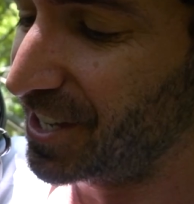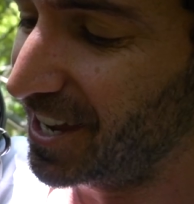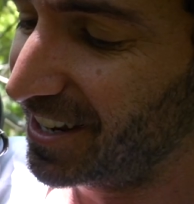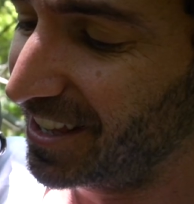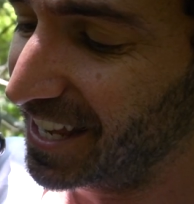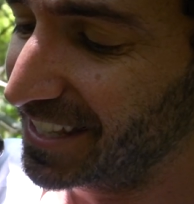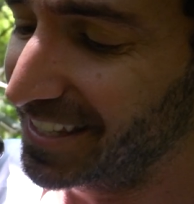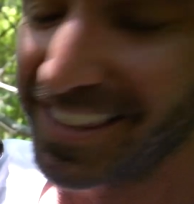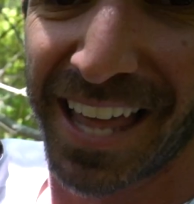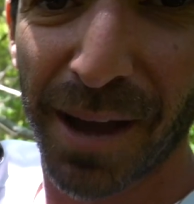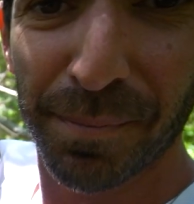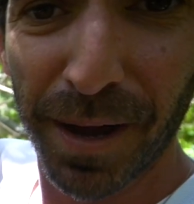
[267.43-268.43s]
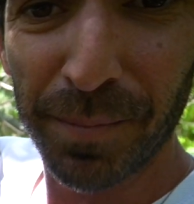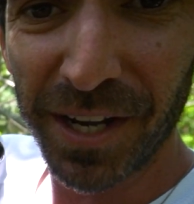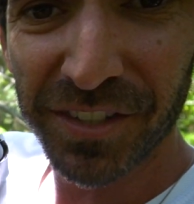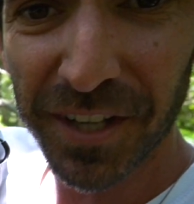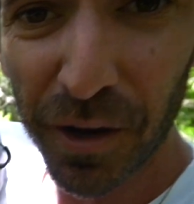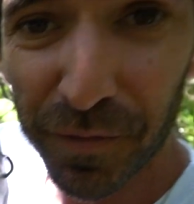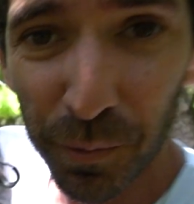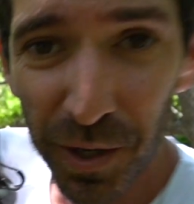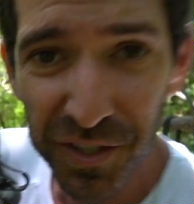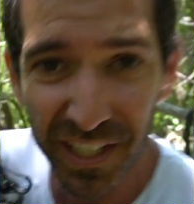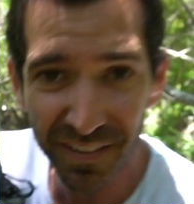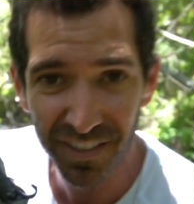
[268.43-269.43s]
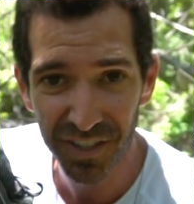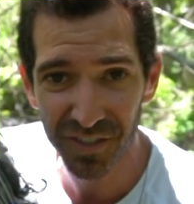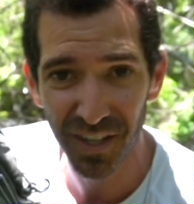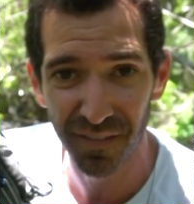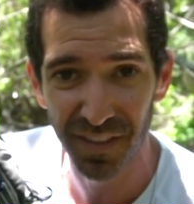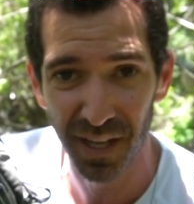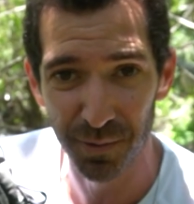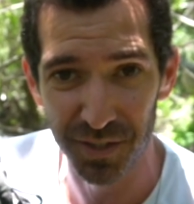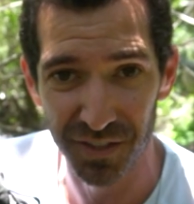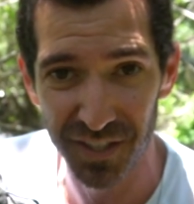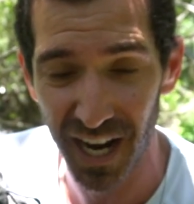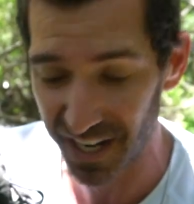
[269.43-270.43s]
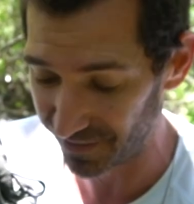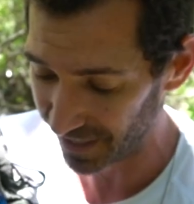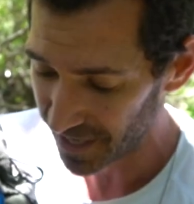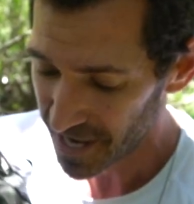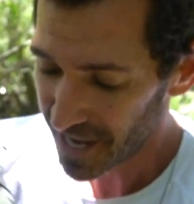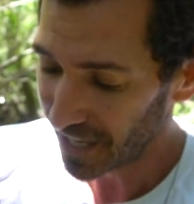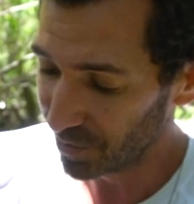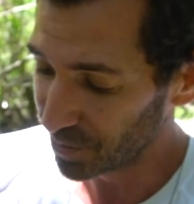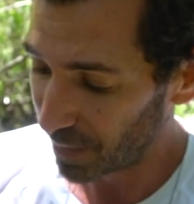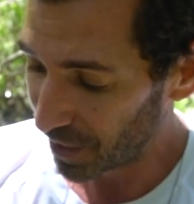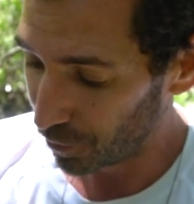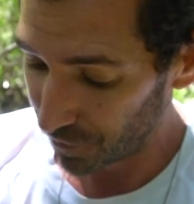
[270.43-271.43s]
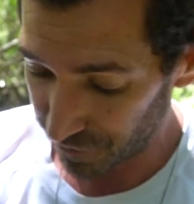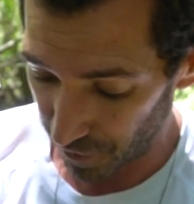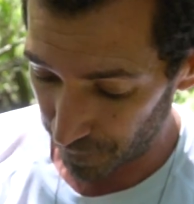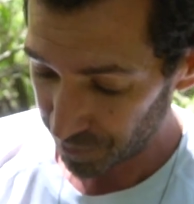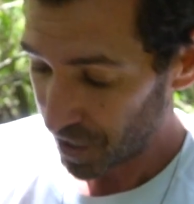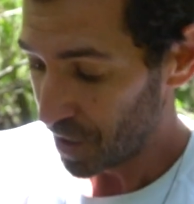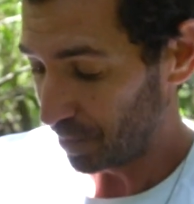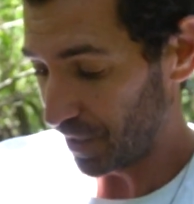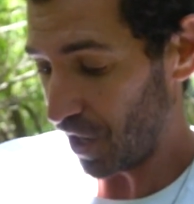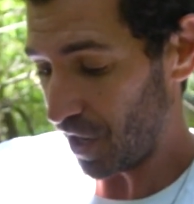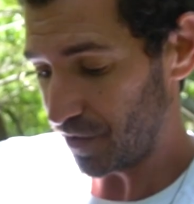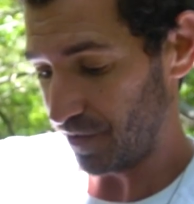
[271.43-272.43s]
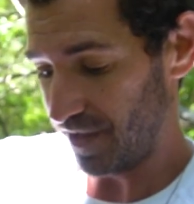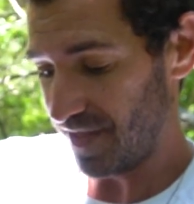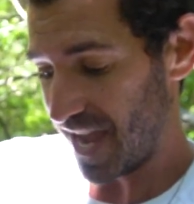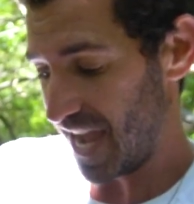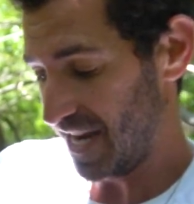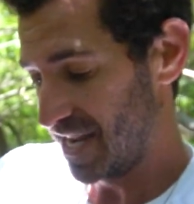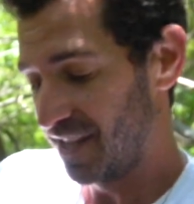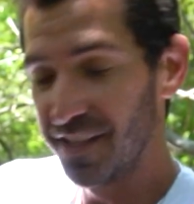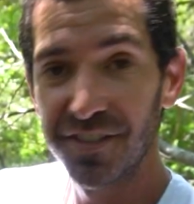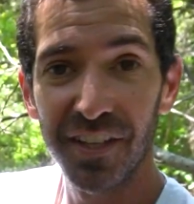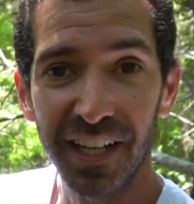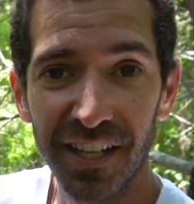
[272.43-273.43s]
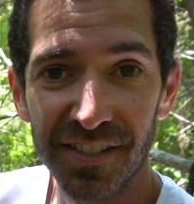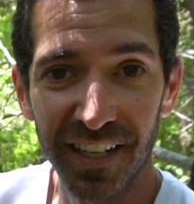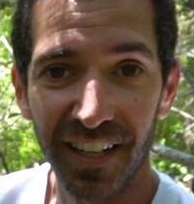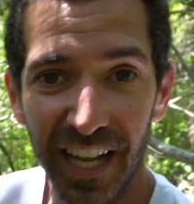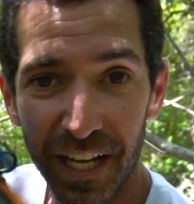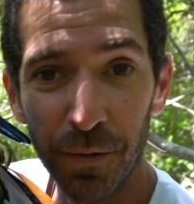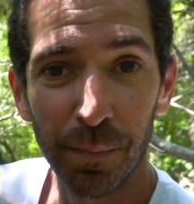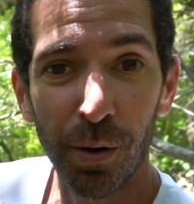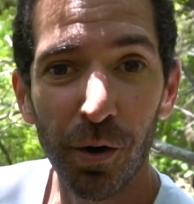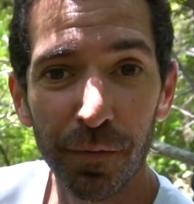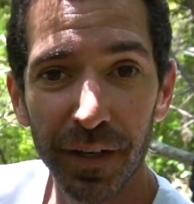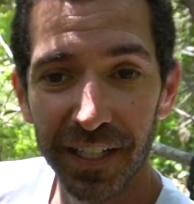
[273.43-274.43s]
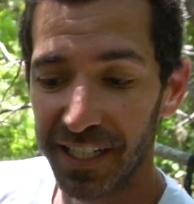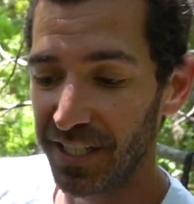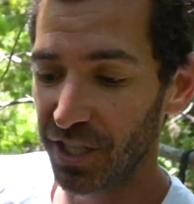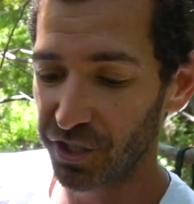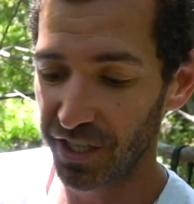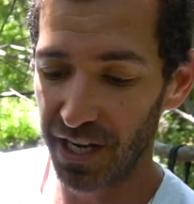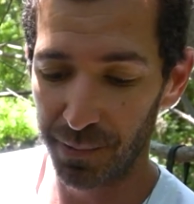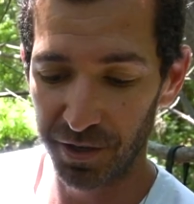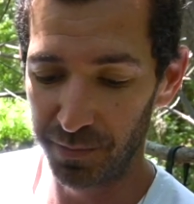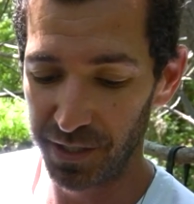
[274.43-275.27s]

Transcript: kind of like did that by myself. It wasn't even the stuff that was inside of it. It was my own fault. But other than that, this thing is in like perfect condition. I'm gonna be